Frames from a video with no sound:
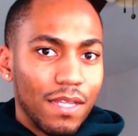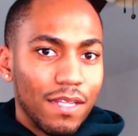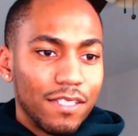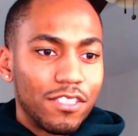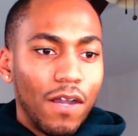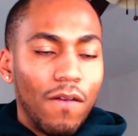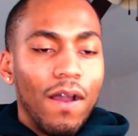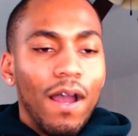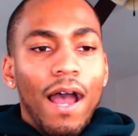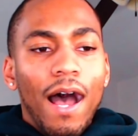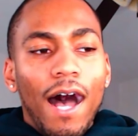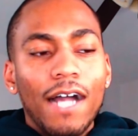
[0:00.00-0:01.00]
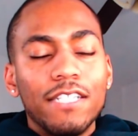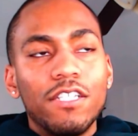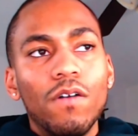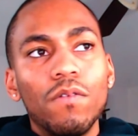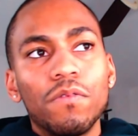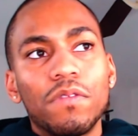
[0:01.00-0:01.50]
So I
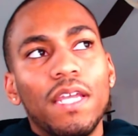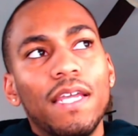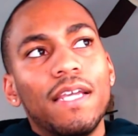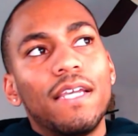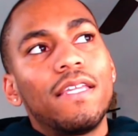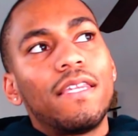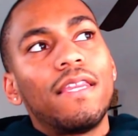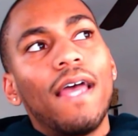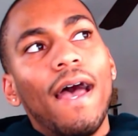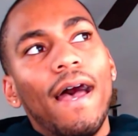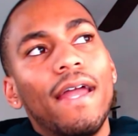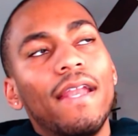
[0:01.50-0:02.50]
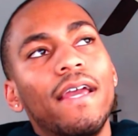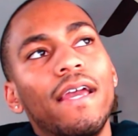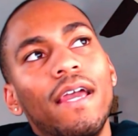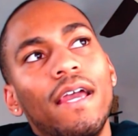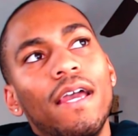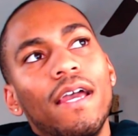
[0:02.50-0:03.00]
don't think that
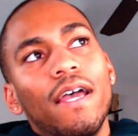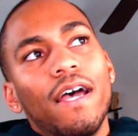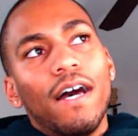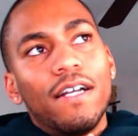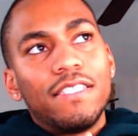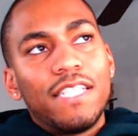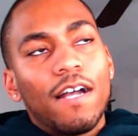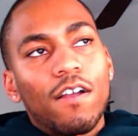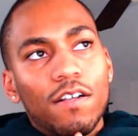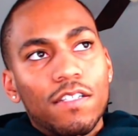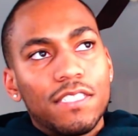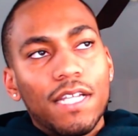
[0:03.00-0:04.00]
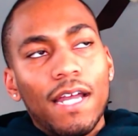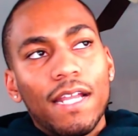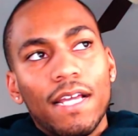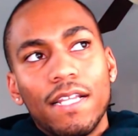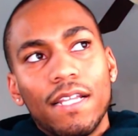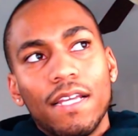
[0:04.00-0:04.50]
Attack on
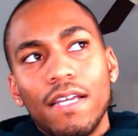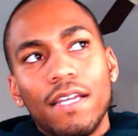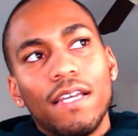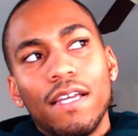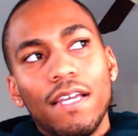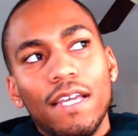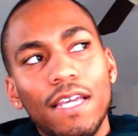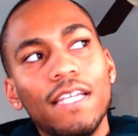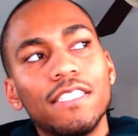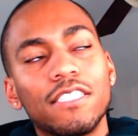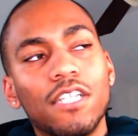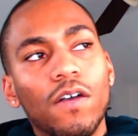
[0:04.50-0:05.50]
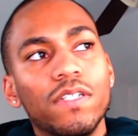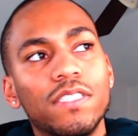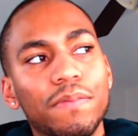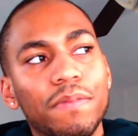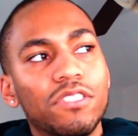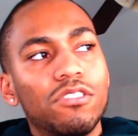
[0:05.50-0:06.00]
Titan is going
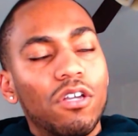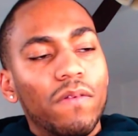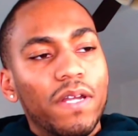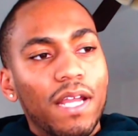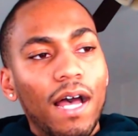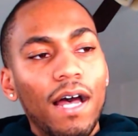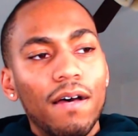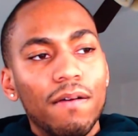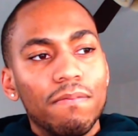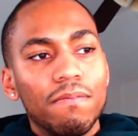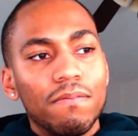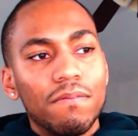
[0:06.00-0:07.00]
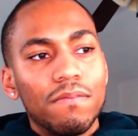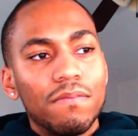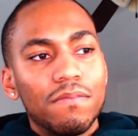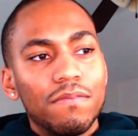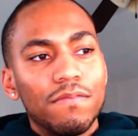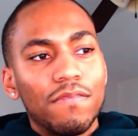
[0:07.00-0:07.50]
to be showing up
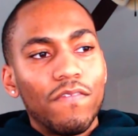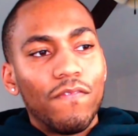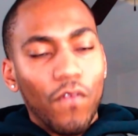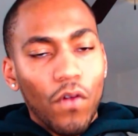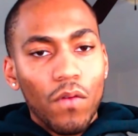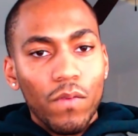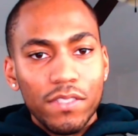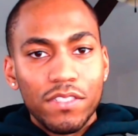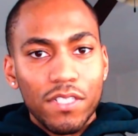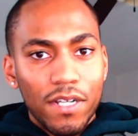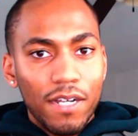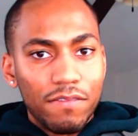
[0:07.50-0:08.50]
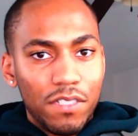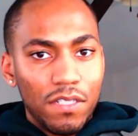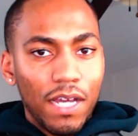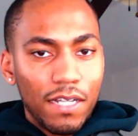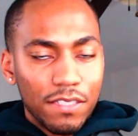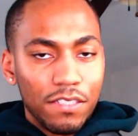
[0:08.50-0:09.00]
for winter of
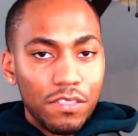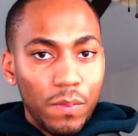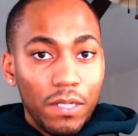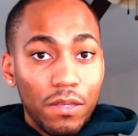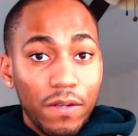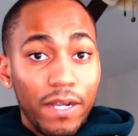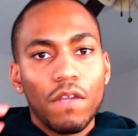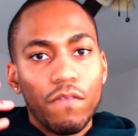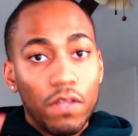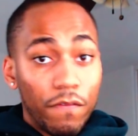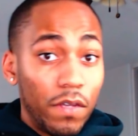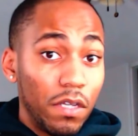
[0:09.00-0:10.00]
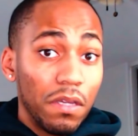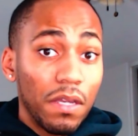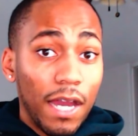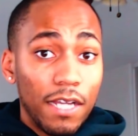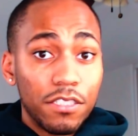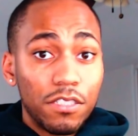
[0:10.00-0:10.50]
2023. For the few of you
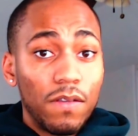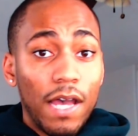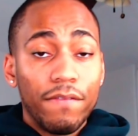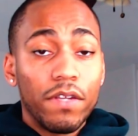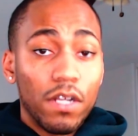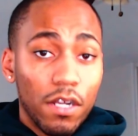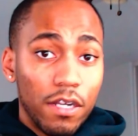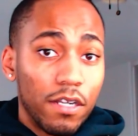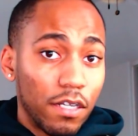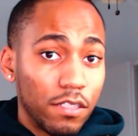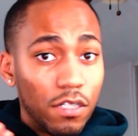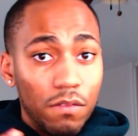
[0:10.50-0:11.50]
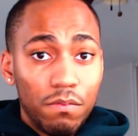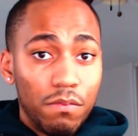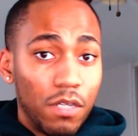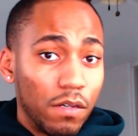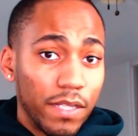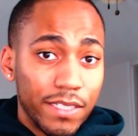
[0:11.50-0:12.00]
guys who haven't heard or don't
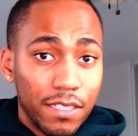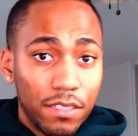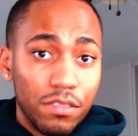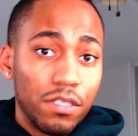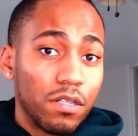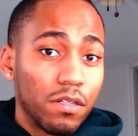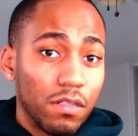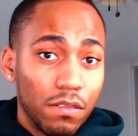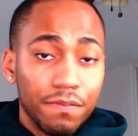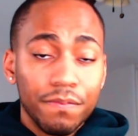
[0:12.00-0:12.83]
know this in general,